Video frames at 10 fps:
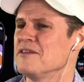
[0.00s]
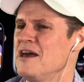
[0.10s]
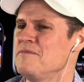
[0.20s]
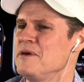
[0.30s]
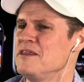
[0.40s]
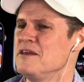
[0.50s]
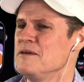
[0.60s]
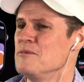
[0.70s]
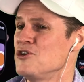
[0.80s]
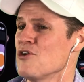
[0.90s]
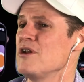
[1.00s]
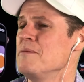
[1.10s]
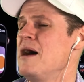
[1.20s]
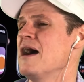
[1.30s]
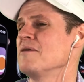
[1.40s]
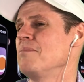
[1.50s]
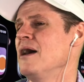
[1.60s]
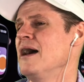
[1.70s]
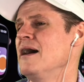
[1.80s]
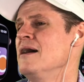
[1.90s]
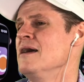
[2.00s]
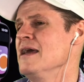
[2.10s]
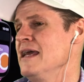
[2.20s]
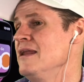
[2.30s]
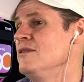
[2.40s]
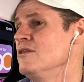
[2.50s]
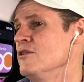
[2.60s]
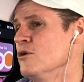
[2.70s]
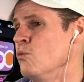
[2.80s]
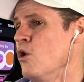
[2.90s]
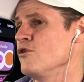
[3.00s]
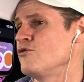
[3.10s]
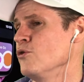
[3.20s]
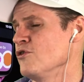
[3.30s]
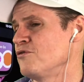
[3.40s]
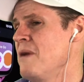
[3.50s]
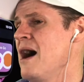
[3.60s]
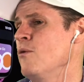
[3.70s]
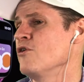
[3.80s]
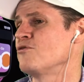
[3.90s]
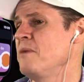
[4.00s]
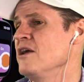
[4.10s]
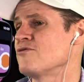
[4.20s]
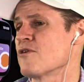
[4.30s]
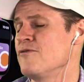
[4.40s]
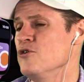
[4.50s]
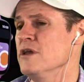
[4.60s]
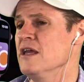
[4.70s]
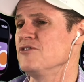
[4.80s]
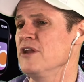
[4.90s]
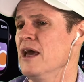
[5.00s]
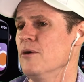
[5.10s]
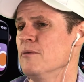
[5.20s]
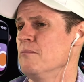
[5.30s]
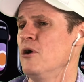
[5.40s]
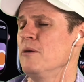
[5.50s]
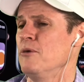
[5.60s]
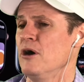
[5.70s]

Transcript: They've been the majority market player in the watch or the smartwatch space for a few years now by